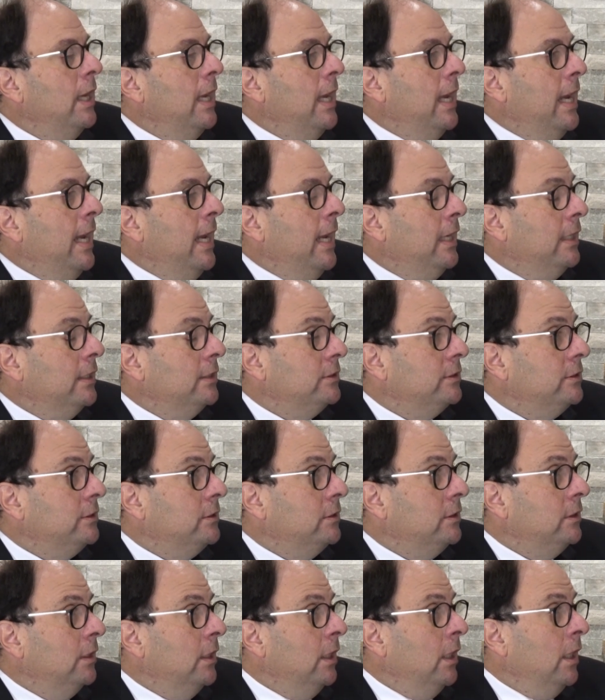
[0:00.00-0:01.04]
As
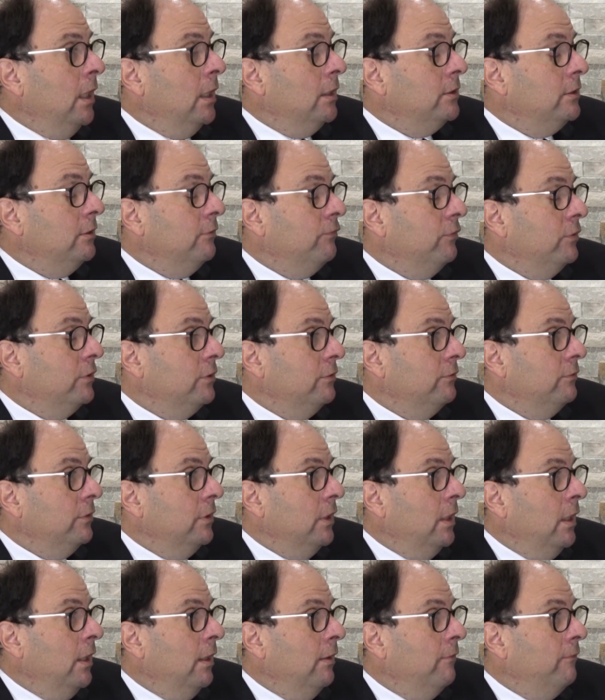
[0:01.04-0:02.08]
different
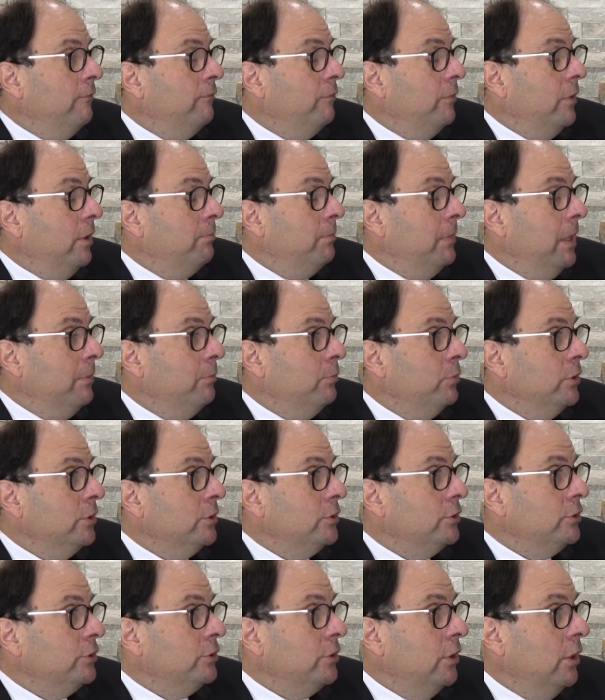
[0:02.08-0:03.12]

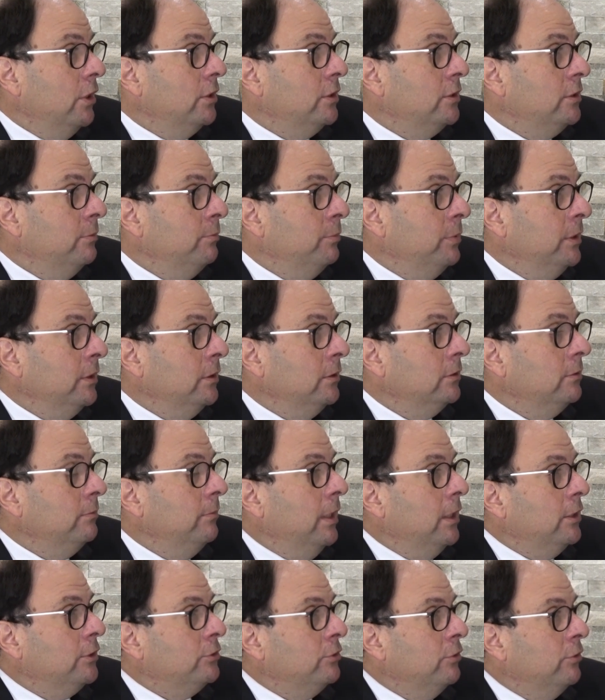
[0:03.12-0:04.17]
members start to build,
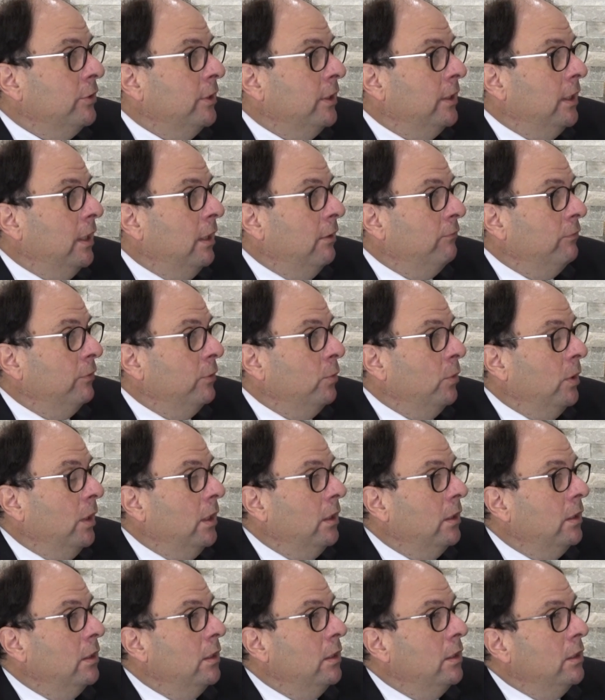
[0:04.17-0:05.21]
make sure that
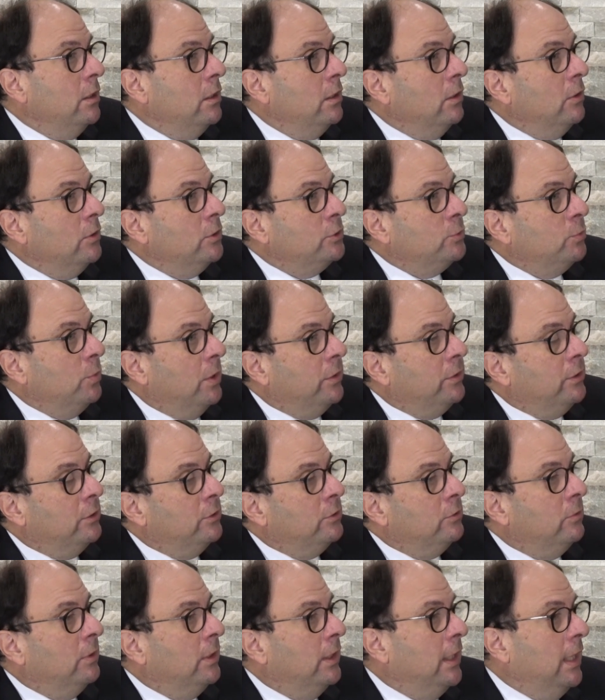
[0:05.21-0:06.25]
everyone knows what they're
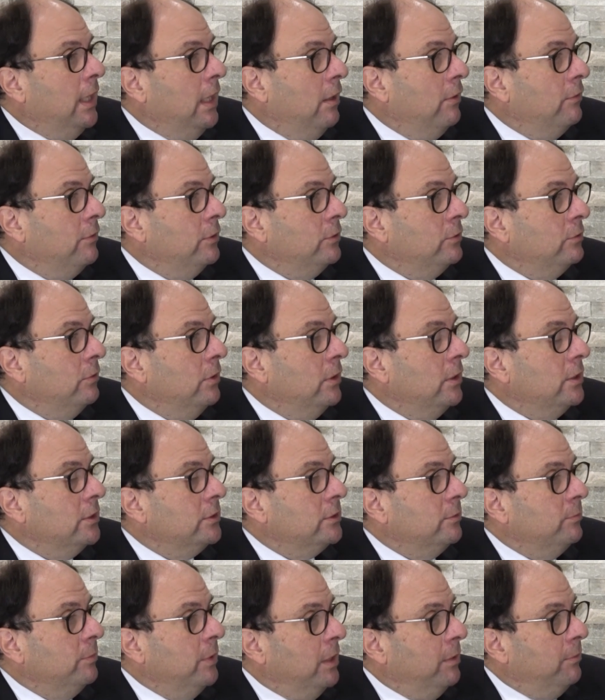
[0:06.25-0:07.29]
doing and how they're doing,
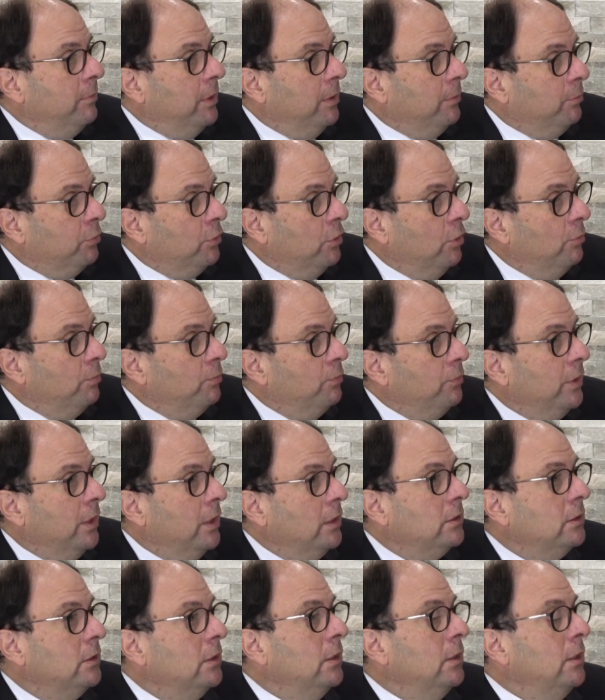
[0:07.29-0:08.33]
because it may be
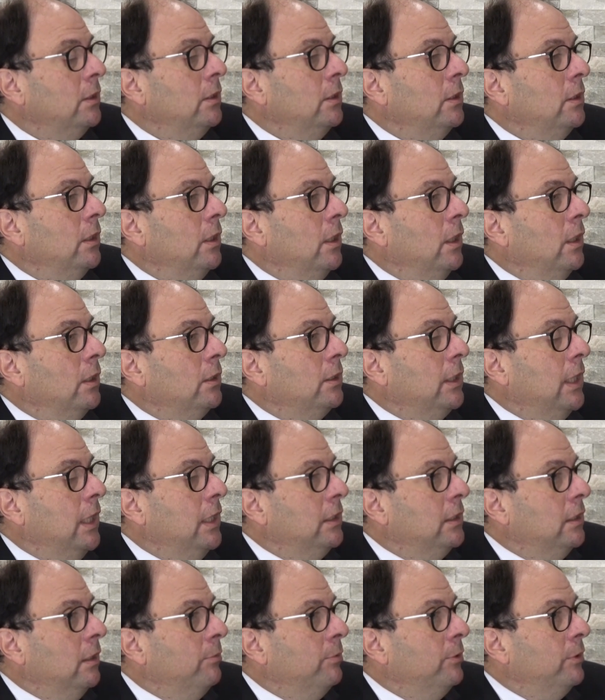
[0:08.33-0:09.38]
appropriate.
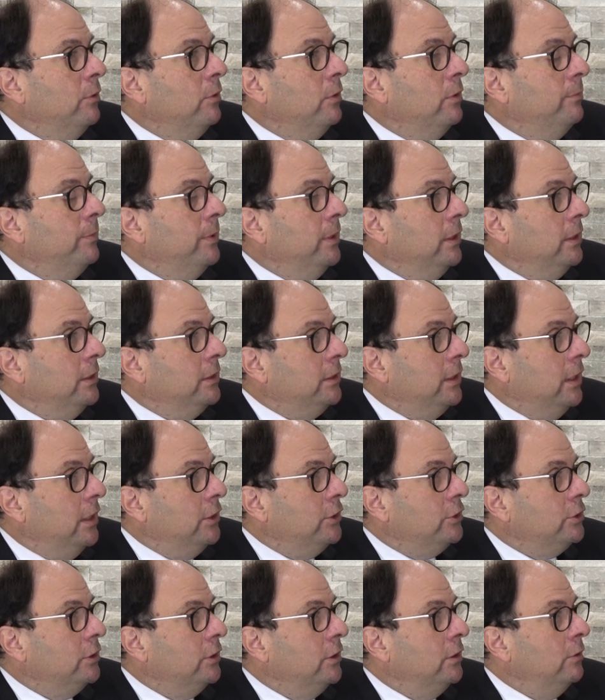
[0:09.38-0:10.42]
KW
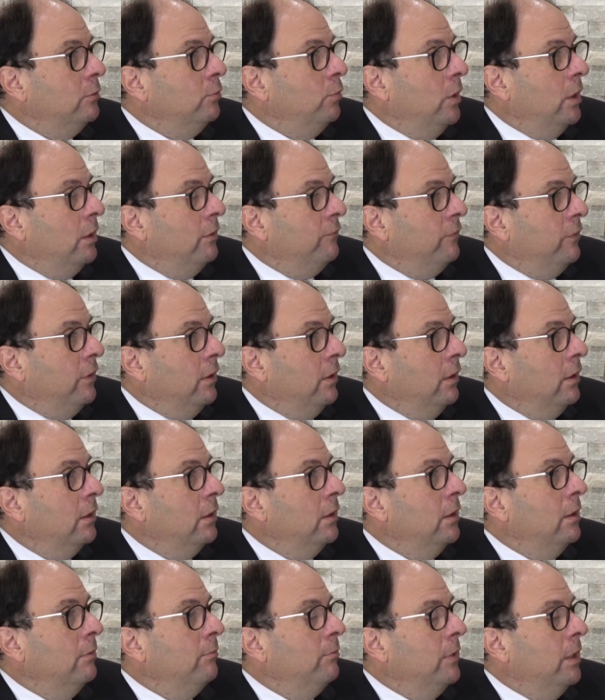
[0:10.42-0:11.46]
Habilitation, one of our
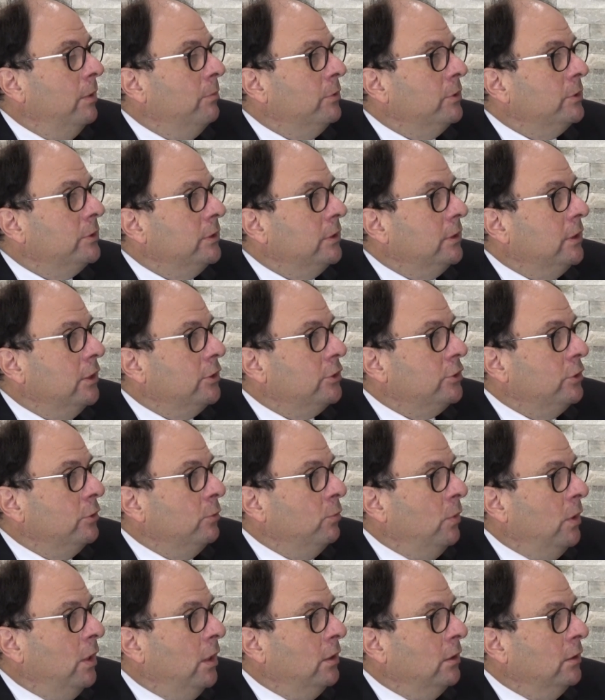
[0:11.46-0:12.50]
members in
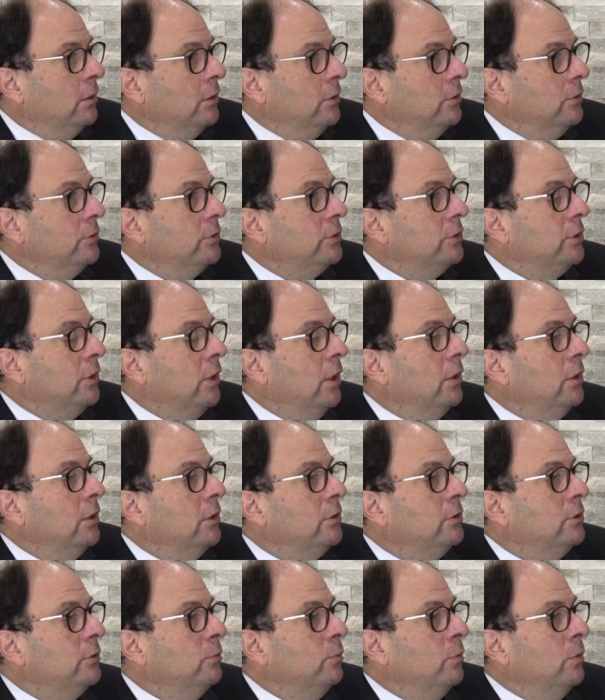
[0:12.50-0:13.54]
Kitchener-Waterloo,
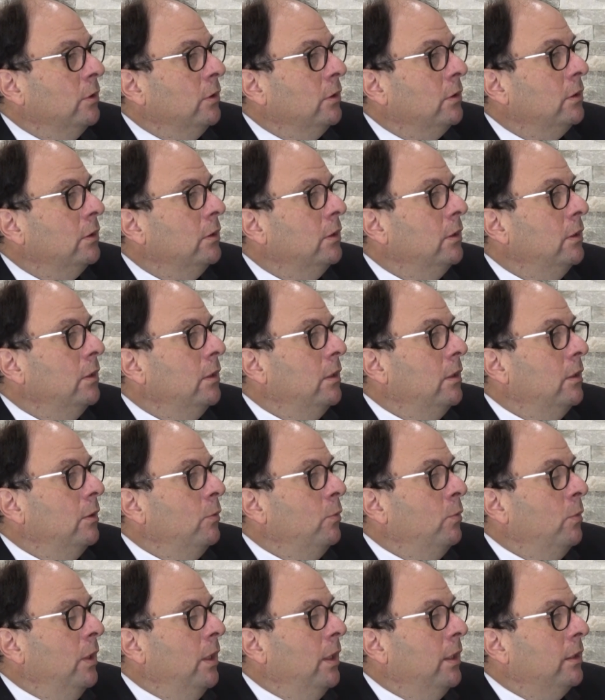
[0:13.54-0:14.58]
started to work
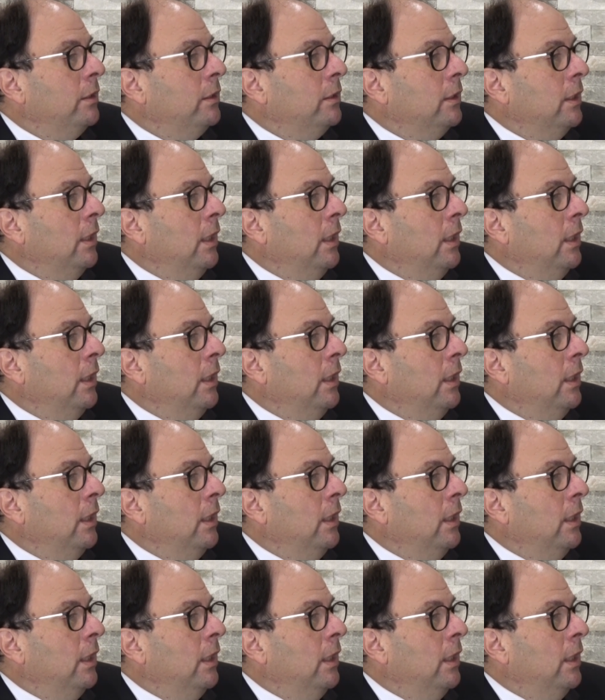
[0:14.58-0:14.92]
with